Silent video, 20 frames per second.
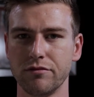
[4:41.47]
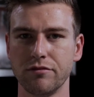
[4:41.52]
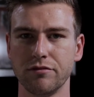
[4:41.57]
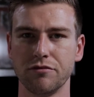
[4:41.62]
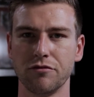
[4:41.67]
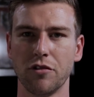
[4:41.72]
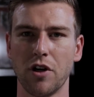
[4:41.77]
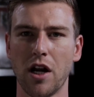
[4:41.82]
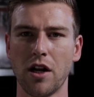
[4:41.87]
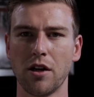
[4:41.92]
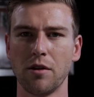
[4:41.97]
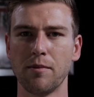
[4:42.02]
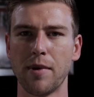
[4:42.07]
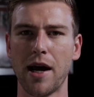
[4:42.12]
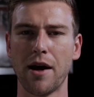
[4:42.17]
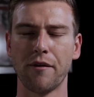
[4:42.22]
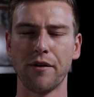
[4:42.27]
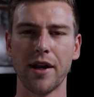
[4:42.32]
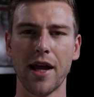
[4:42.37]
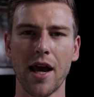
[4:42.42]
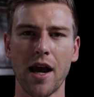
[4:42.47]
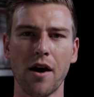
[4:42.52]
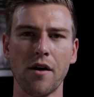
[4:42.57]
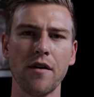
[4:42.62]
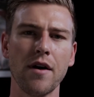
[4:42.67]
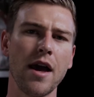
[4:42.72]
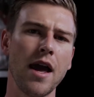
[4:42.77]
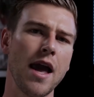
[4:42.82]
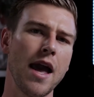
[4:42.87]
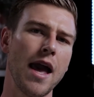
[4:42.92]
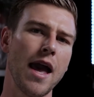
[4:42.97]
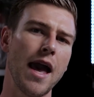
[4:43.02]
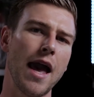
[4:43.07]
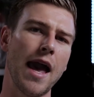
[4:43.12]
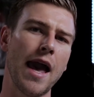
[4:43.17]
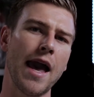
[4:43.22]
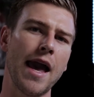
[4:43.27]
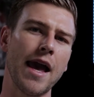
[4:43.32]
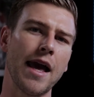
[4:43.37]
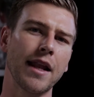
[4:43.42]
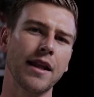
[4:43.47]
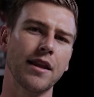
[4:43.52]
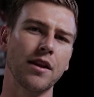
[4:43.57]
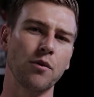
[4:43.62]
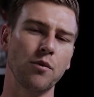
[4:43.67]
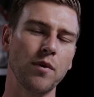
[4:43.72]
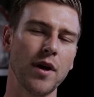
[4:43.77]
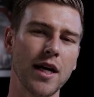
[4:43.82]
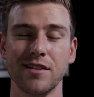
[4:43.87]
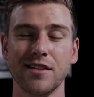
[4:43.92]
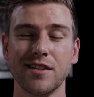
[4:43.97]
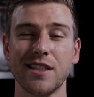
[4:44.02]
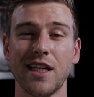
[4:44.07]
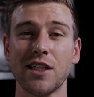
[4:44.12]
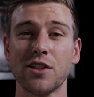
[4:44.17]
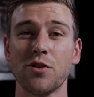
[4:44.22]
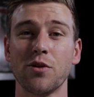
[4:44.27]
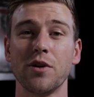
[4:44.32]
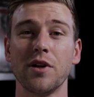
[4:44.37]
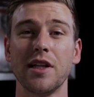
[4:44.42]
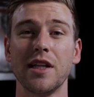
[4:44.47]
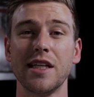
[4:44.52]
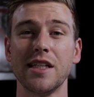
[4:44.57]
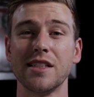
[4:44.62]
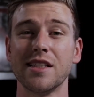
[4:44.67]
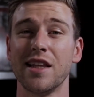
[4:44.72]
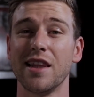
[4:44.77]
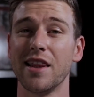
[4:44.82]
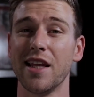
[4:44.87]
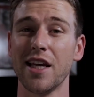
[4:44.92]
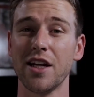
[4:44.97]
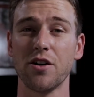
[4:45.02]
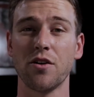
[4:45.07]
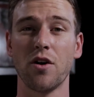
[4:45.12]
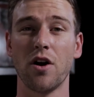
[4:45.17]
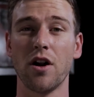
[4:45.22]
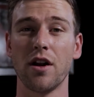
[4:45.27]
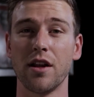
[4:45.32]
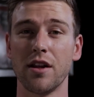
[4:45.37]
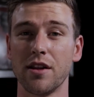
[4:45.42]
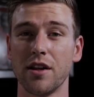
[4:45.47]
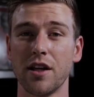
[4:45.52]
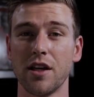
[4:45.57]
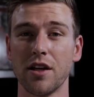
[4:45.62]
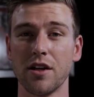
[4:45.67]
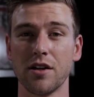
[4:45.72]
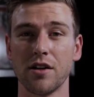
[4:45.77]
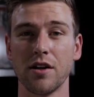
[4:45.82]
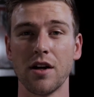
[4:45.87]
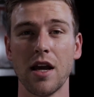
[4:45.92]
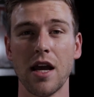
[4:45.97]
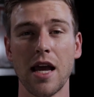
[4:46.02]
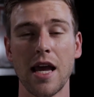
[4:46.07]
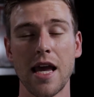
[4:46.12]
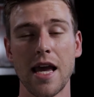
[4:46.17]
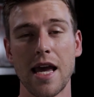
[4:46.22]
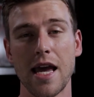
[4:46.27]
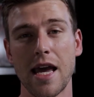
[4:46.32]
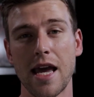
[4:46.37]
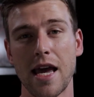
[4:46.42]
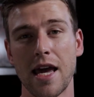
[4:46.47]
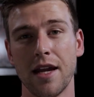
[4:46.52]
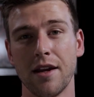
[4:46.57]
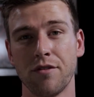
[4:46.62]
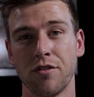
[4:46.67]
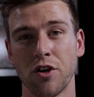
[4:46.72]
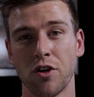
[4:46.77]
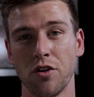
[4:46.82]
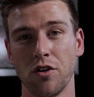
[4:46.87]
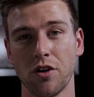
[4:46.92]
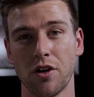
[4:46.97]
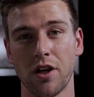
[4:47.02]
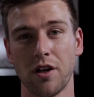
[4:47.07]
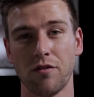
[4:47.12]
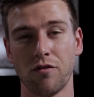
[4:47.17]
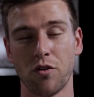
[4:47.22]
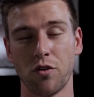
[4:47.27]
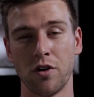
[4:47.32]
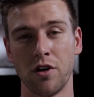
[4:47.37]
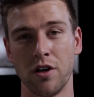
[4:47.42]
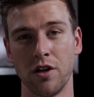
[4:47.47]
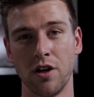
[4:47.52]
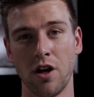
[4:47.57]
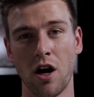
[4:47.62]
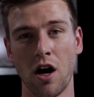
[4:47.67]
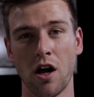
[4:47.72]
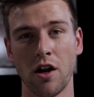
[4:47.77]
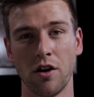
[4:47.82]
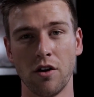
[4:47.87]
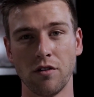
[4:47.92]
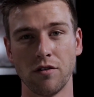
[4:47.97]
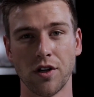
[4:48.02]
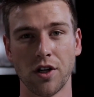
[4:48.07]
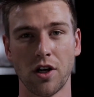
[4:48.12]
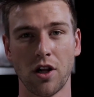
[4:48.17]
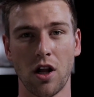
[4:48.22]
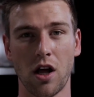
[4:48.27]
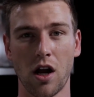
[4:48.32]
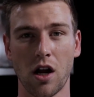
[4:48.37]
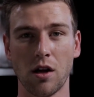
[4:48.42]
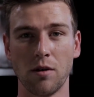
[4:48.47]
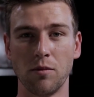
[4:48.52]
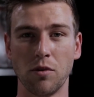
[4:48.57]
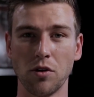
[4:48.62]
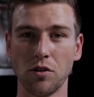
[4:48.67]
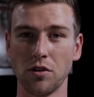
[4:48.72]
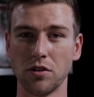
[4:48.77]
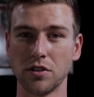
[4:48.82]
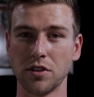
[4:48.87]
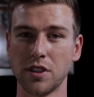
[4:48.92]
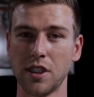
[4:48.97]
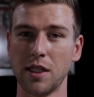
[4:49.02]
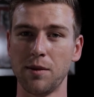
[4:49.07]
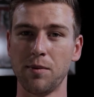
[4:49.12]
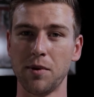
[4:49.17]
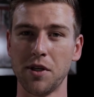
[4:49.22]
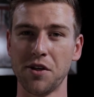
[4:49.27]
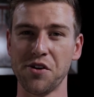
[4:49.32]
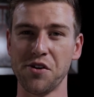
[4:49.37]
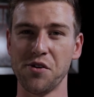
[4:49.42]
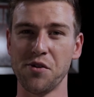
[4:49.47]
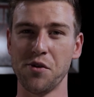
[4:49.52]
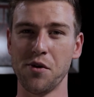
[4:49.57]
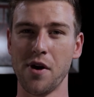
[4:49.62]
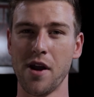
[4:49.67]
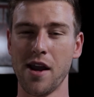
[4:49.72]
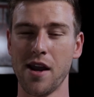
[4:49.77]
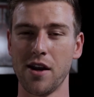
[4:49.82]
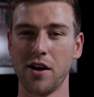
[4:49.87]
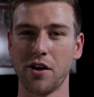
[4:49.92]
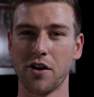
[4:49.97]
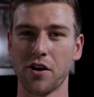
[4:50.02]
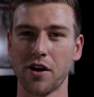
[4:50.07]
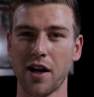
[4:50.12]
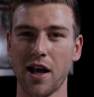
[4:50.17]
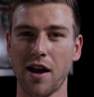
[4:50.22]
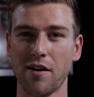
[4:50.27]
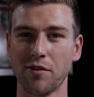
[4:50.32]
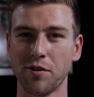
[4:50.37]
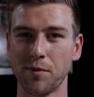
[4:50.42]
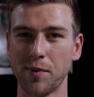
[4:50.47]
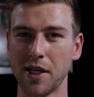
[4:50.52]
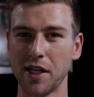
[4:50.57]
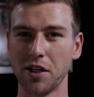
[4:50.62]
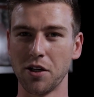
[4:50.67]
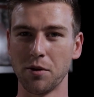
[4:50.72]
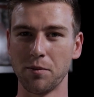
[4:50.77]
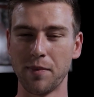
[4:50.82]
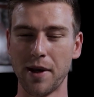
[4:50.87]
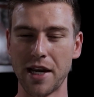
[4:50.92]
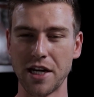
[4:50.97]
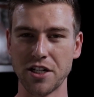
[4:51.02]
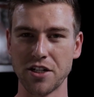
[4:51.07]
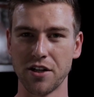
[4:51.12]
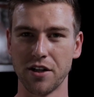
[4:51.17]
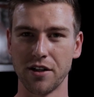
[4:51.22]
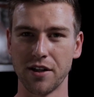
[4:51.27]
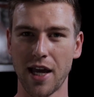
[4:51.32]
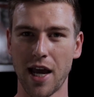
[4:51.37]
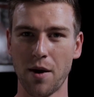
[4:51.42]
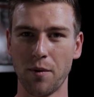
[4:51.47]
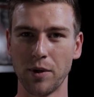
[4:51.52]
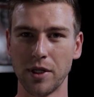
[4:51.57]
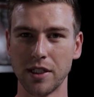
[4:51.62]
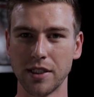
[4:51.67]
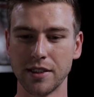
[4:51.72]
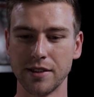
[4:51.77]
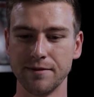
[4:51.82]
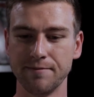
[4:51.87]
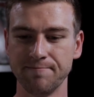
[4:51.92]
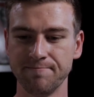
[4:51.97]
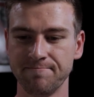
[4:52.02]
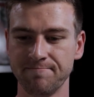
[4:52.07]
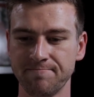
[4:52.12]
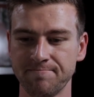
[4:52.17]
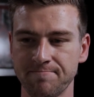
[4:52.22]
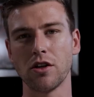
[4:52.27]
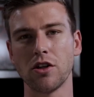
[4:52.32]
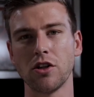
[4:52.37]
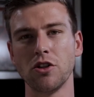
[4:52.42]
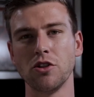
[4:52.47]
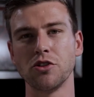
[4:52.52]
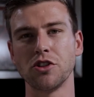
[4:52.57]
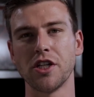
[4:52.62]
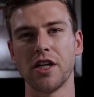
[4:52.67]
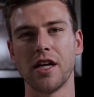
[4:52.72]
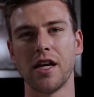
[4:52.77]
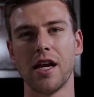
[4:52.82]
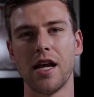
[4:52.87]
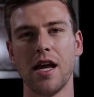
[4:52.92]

round about now, and the rest set to release later on in the year and if you're looking for a non-overclockable CPU, you're gonna have to be a little patient on that one. So in conclusion,